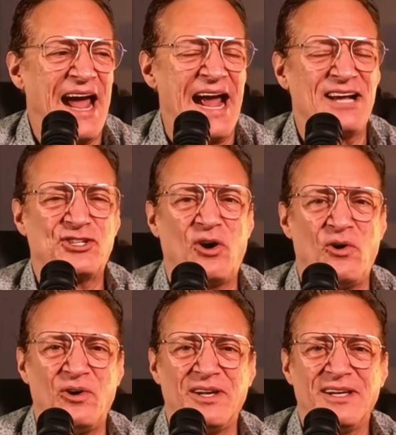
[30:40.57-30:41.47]

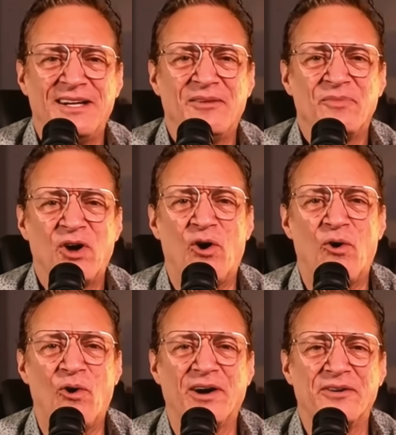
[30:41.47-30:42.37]
asshole
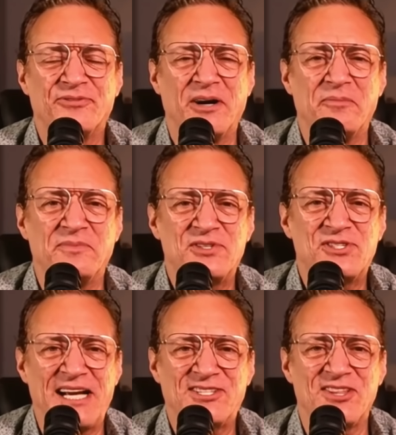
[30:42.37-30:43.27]
from
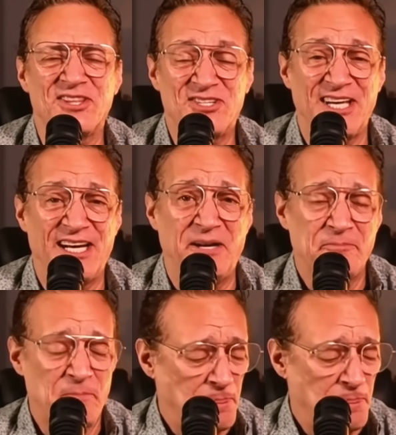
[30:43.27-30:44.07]
Sex and the City.